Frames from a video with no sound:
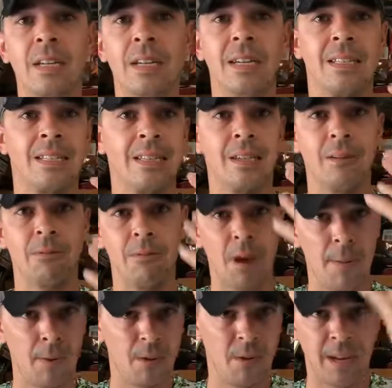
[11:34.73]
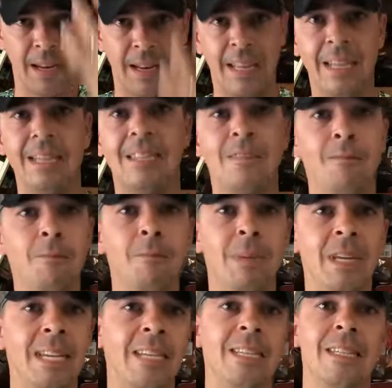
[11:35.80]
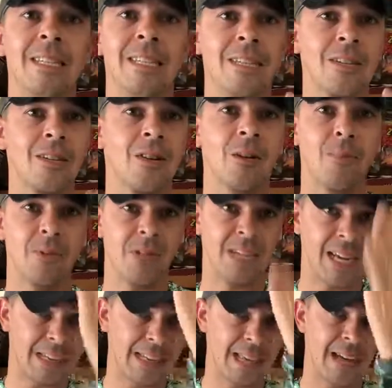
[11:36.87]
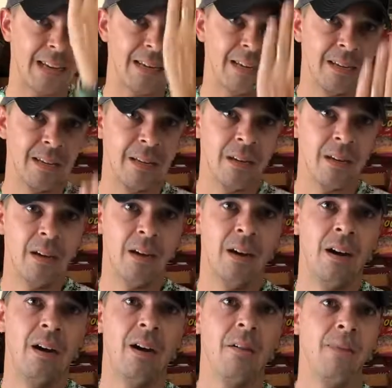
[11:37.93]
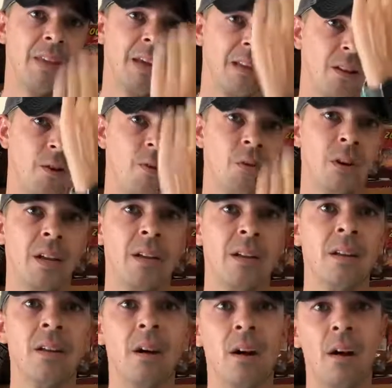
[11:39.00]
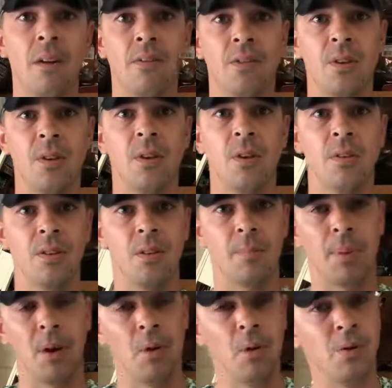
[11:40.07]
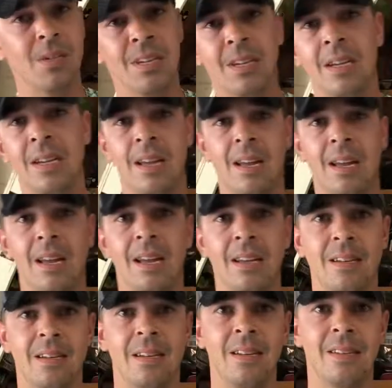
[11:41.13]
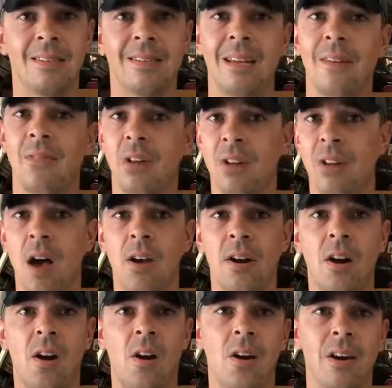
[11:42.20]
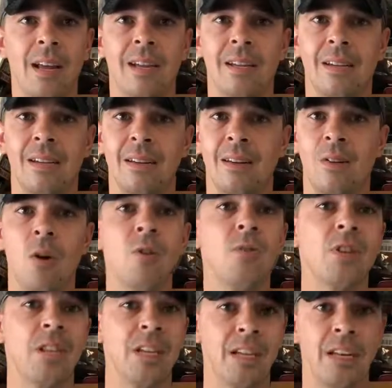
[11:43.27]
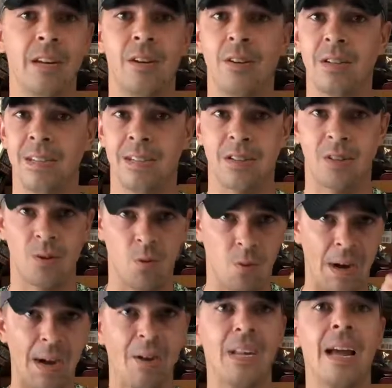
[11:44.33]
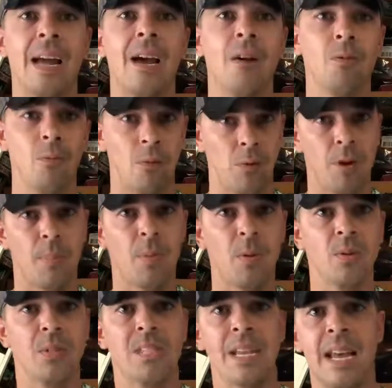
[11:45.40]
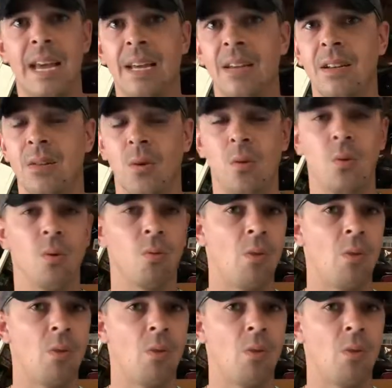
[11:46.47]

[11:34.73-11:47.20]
It's a rubber adhesive piece that's going to protect that lower end of the boat and save you a lot of heartache over the years. It's going to wear down rolling up on sand or